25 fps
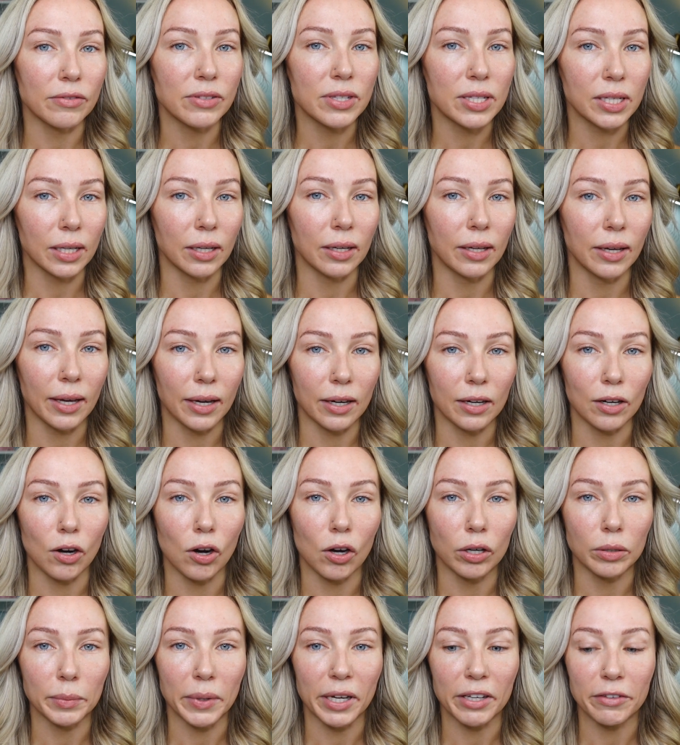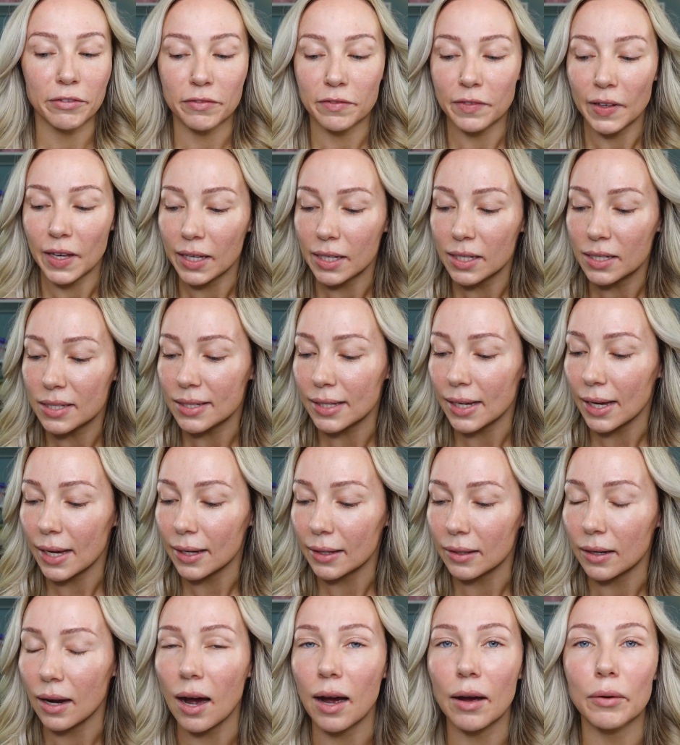skincare on my face
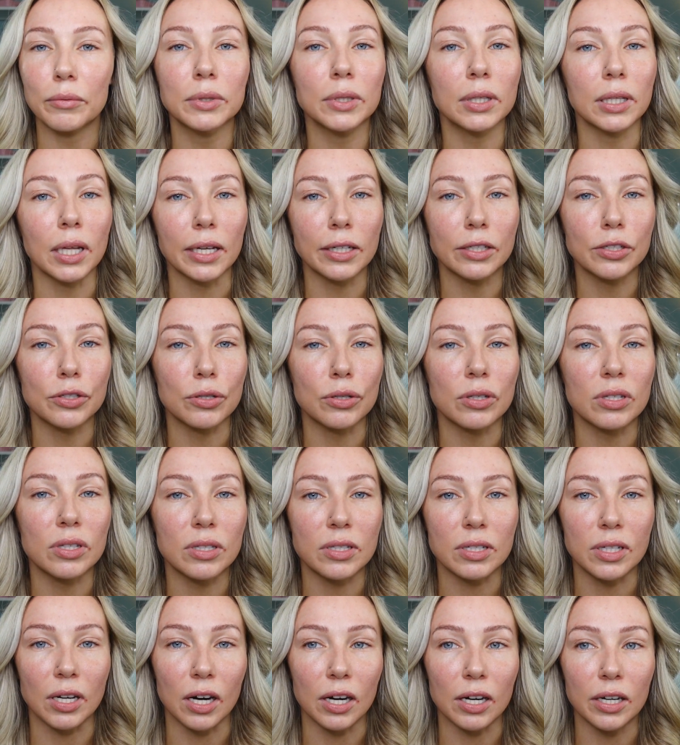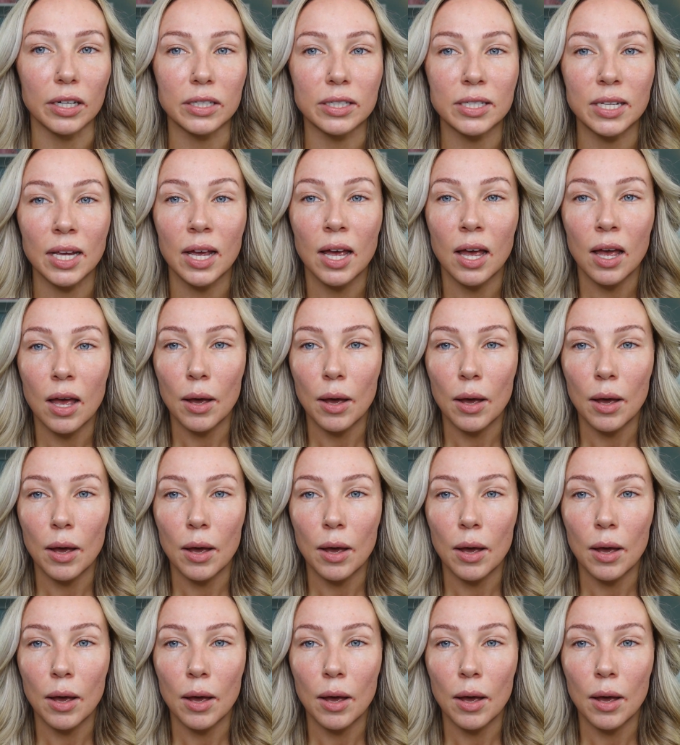and I would like to start